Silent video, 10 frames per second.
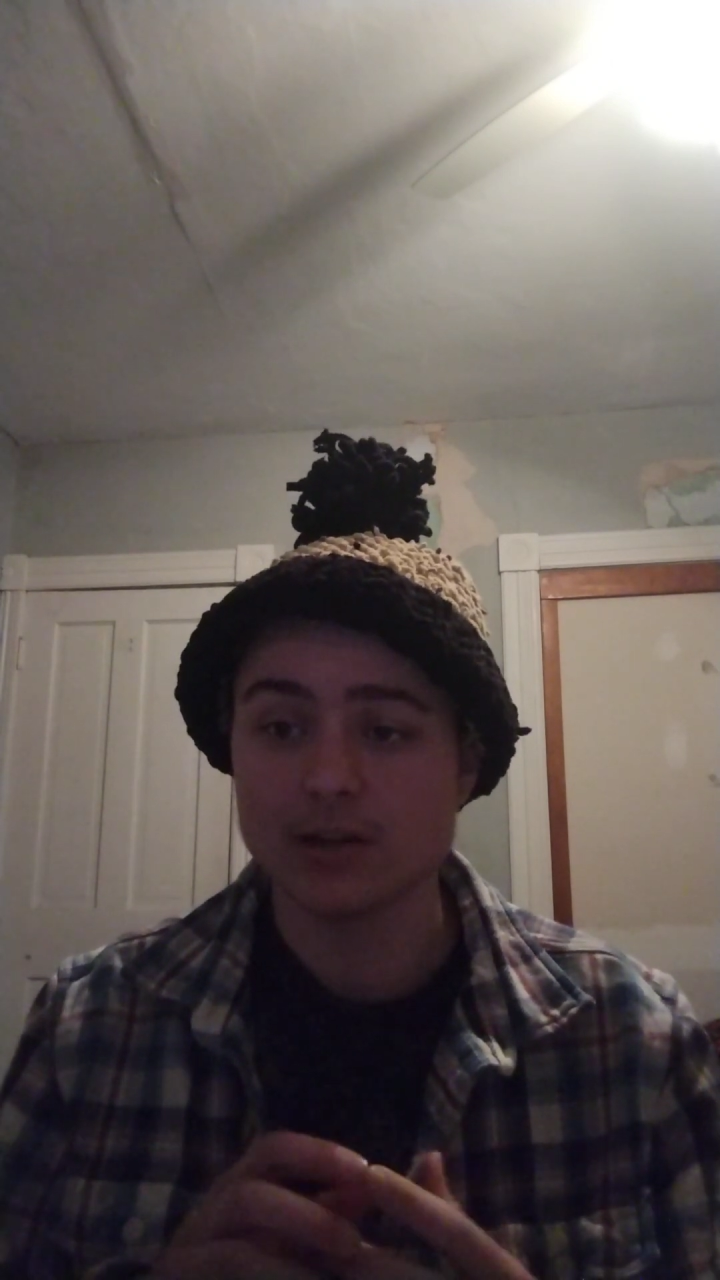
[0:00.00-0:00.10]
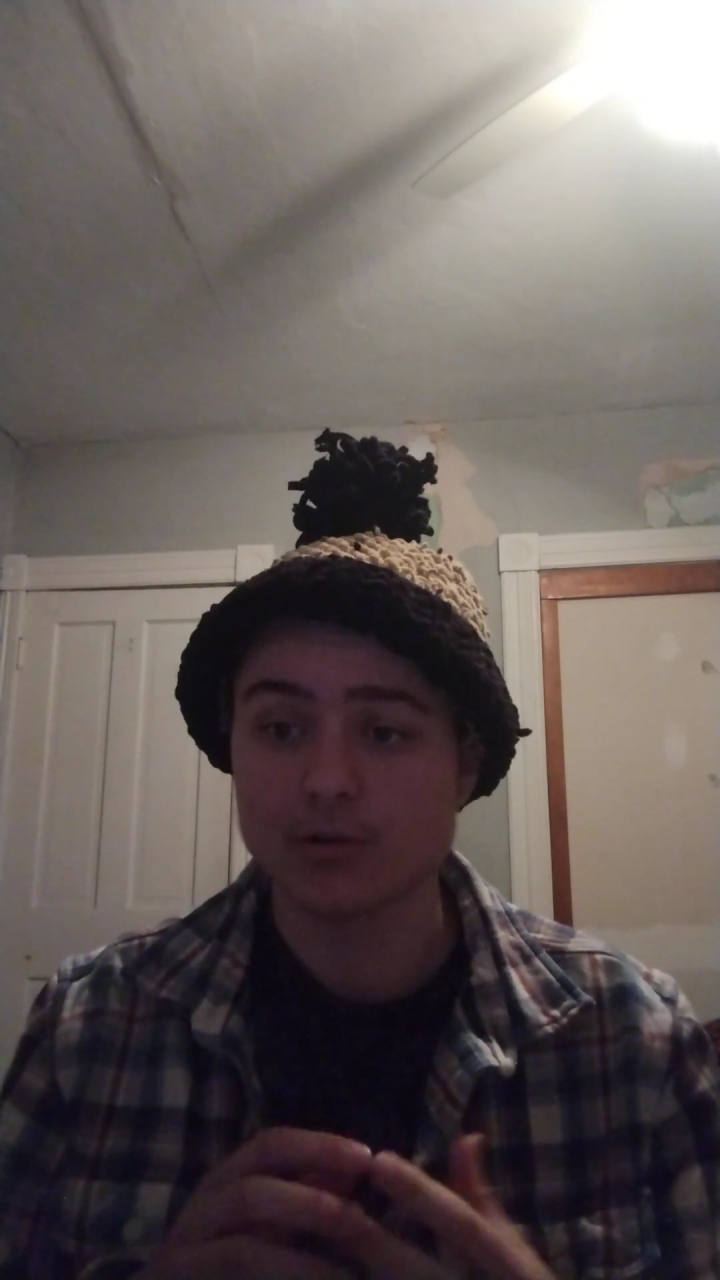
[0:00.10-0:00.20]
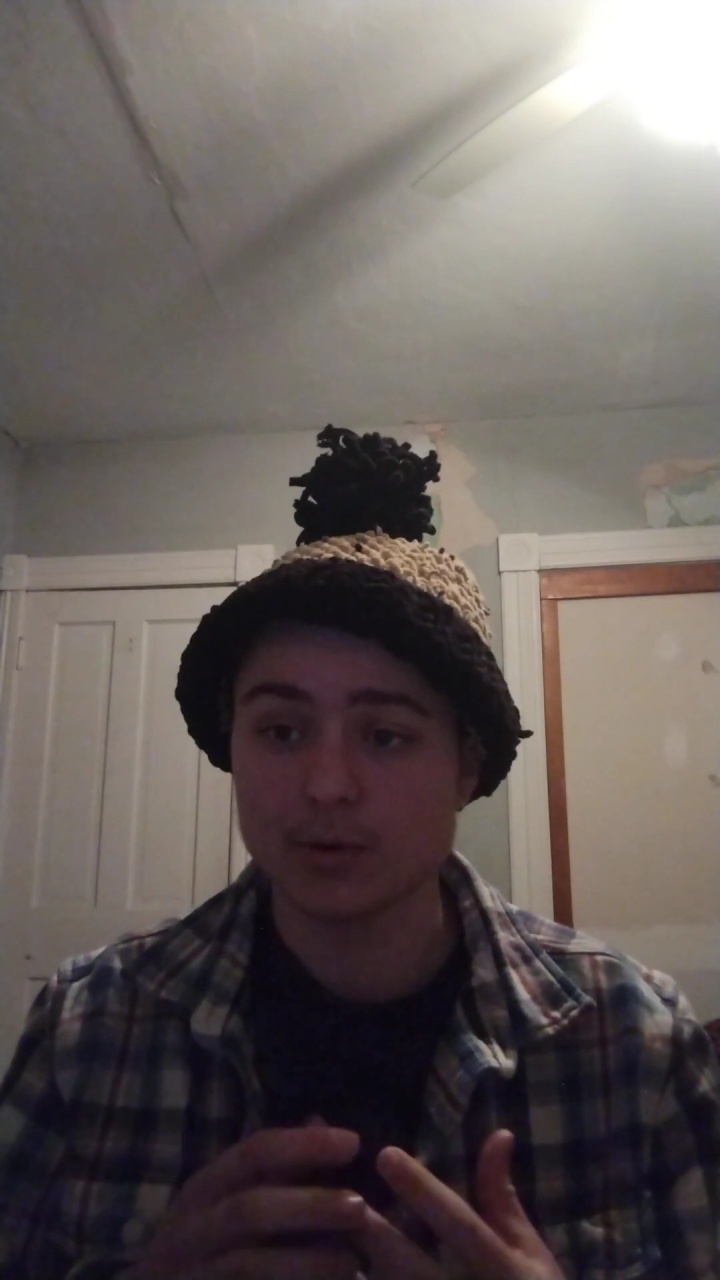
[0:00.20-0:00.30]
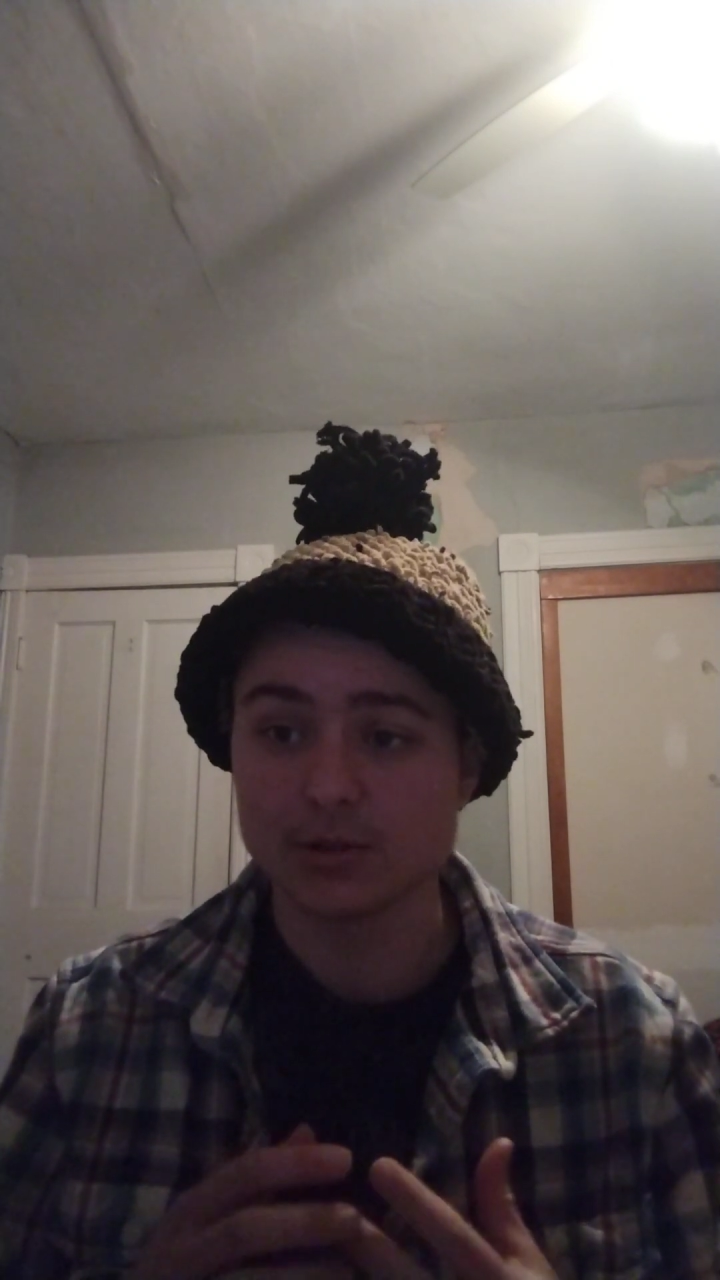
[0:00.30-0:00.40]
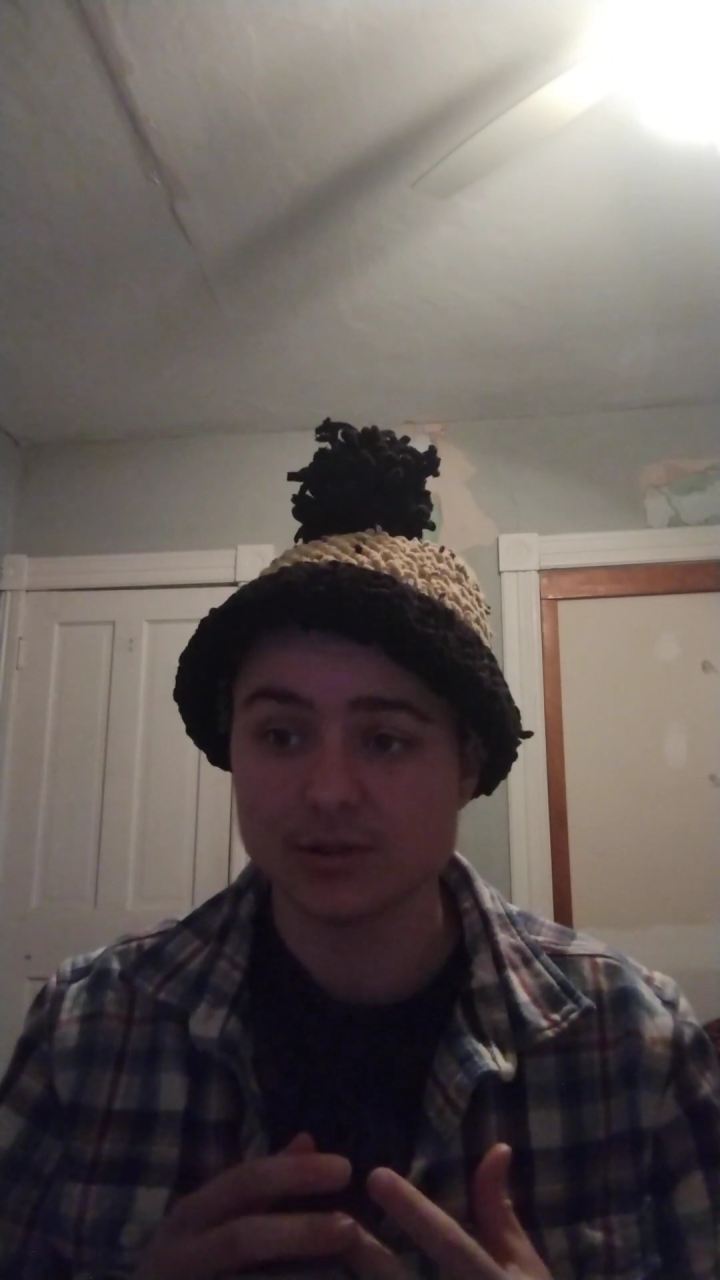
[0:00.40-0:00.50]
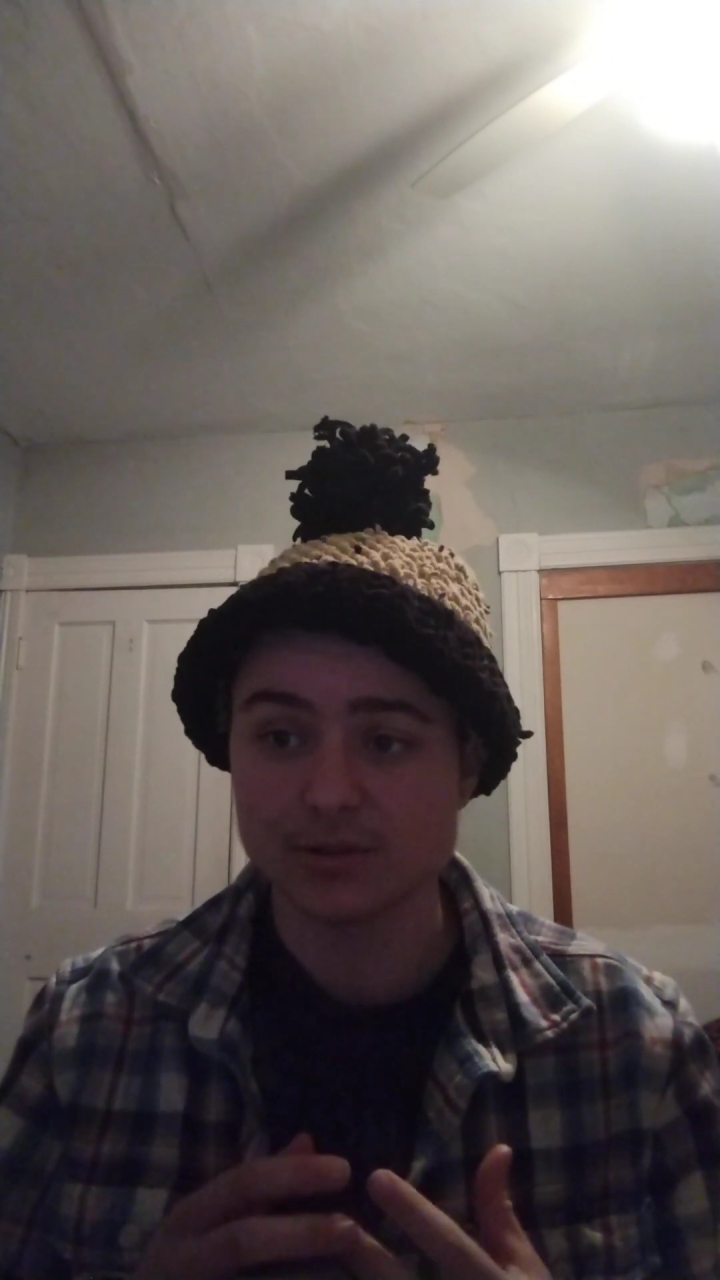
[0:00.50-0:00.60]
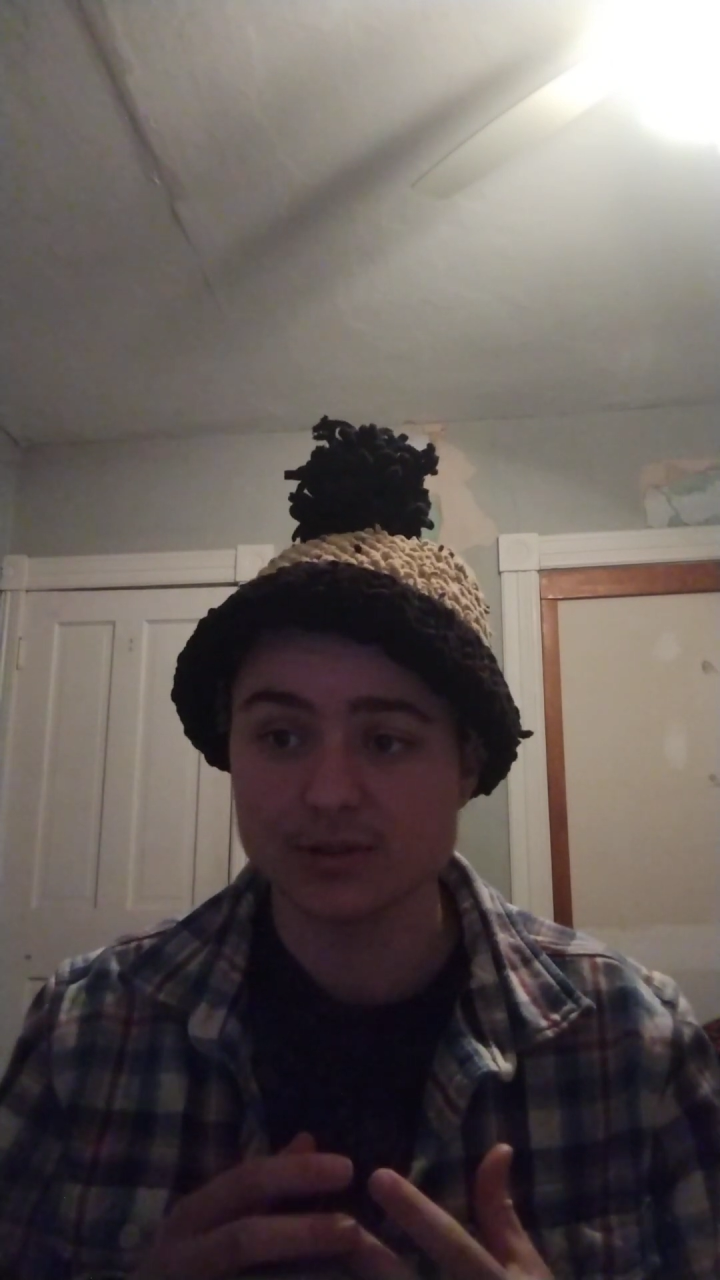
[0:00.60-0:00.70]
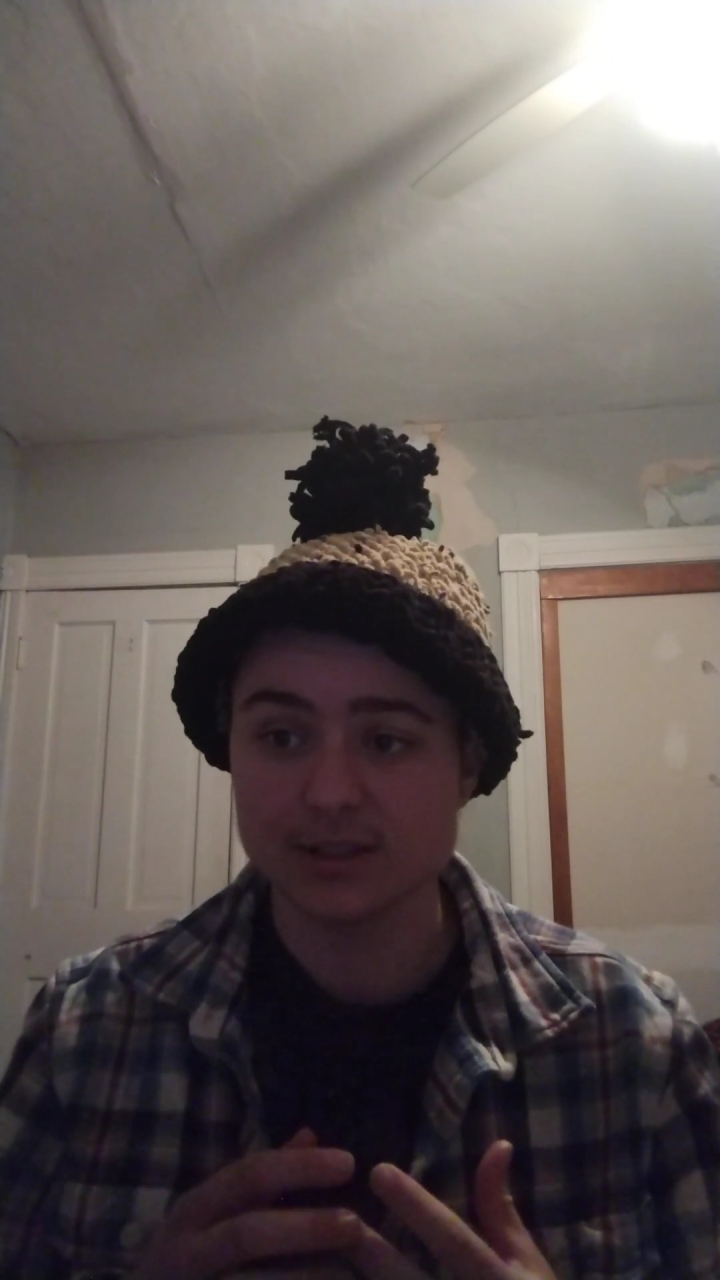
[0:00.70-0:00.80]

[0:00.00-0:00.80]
interpersonal